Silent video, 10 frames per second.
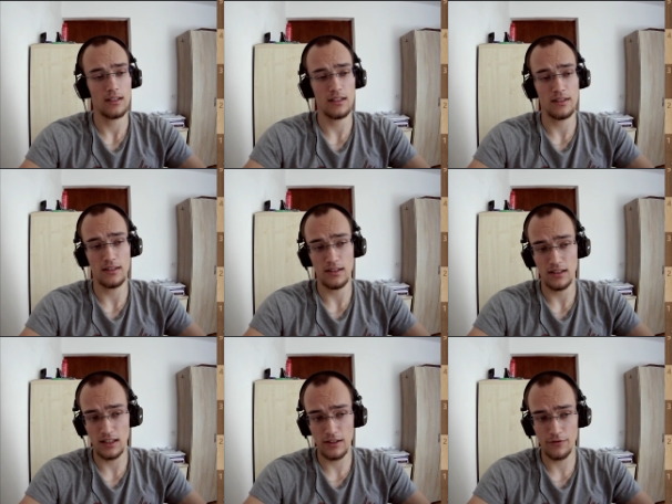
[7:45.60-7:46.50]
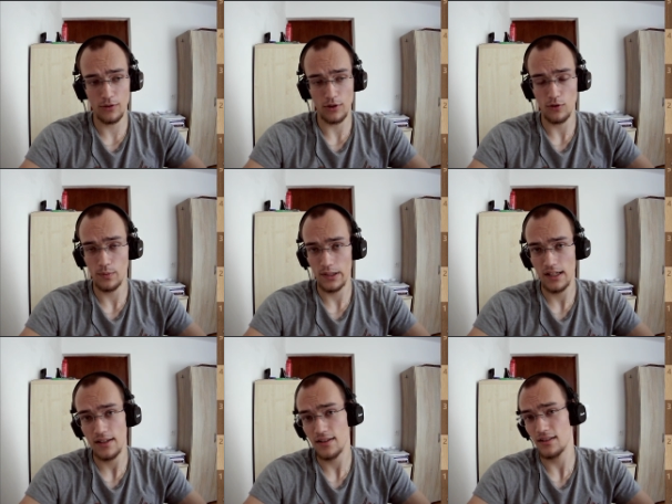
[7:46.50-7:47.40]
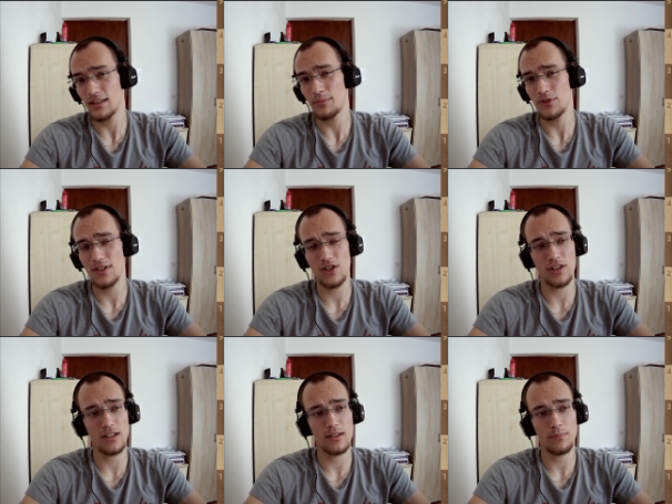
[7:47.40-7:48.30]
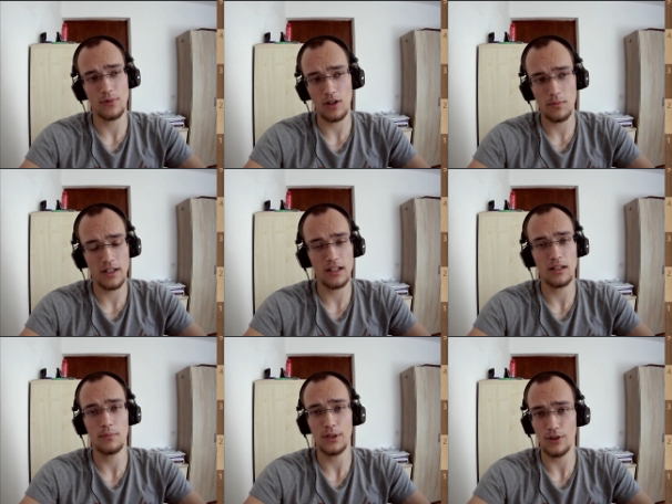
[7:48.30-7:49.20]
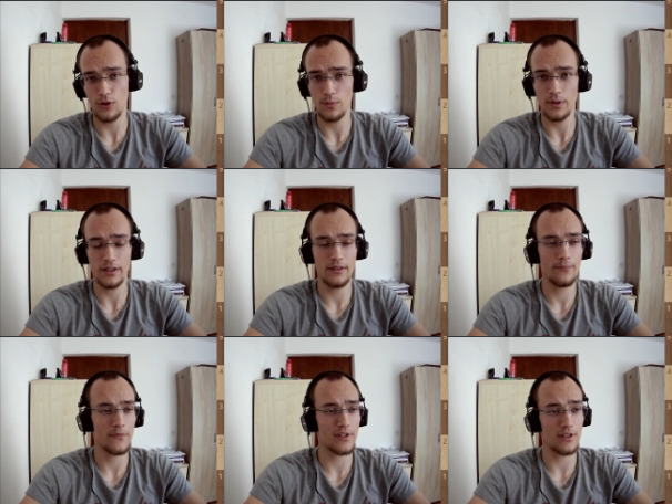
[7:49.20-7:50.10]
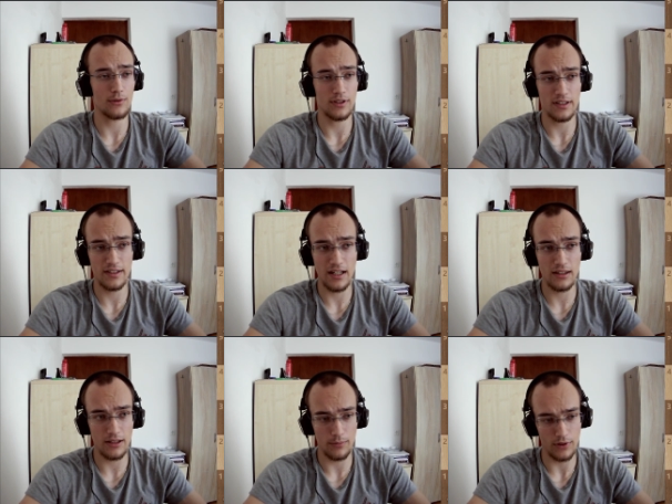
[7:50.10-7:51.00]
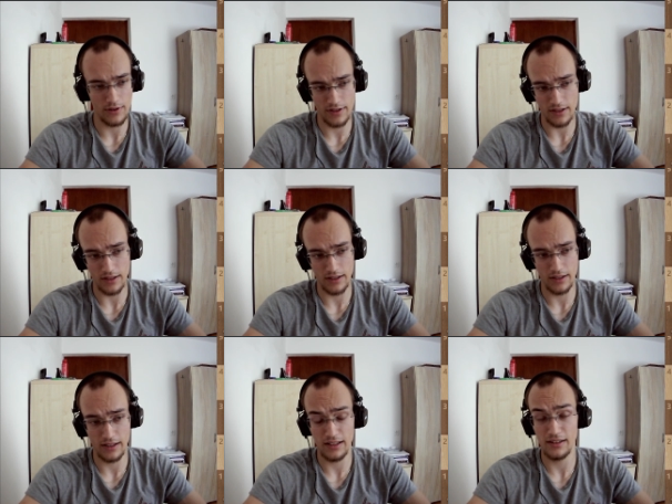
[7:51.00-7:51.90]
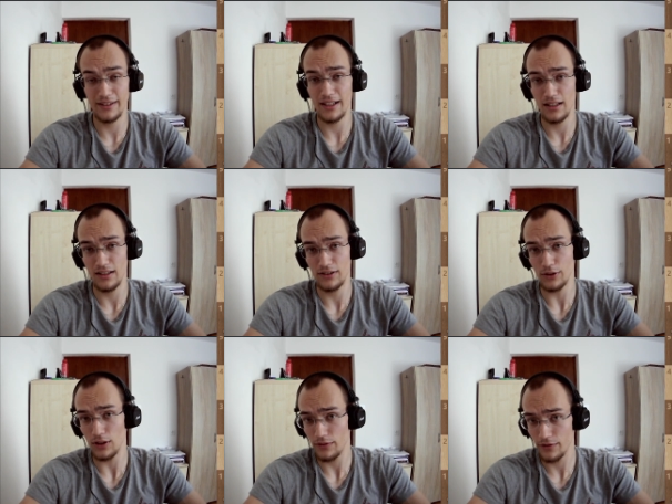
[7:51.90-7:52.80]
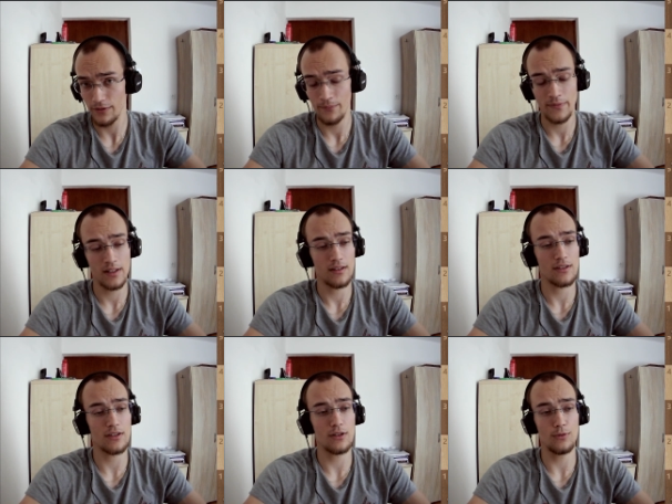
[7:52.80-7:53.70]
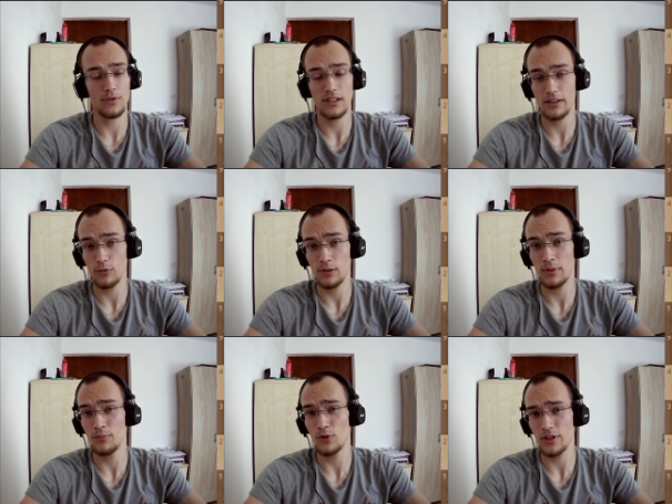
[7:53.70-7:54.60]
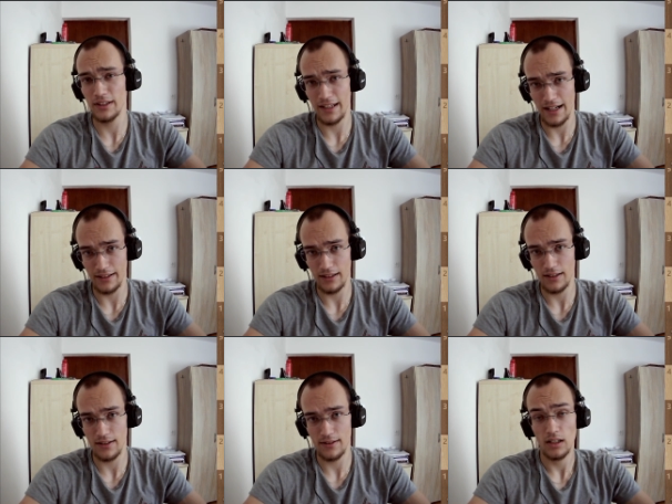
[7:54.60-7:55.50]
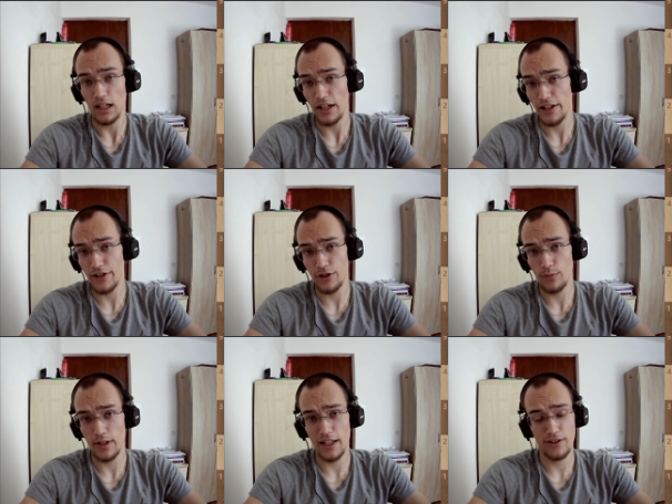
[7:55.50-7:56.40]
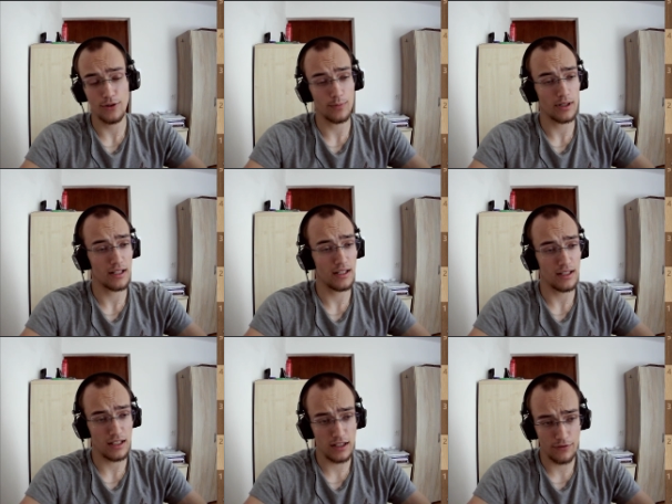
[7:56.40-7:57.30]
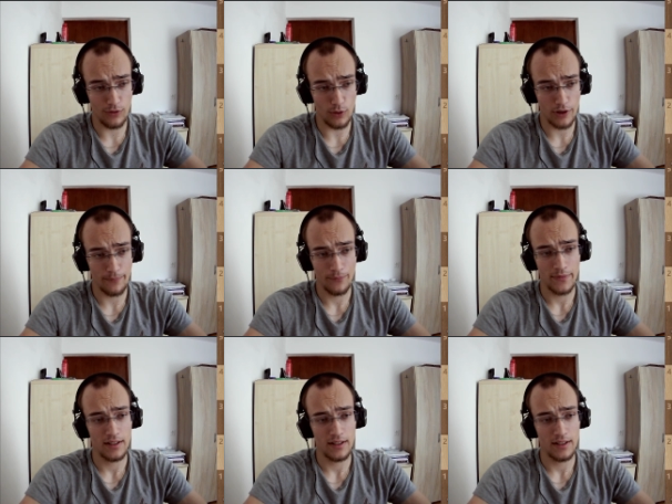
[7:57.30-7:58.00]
In the e four openings, the position is probably gonna be open, so the center pawns are gonna get traded off, so there will be more tactics. I recommend you play e four.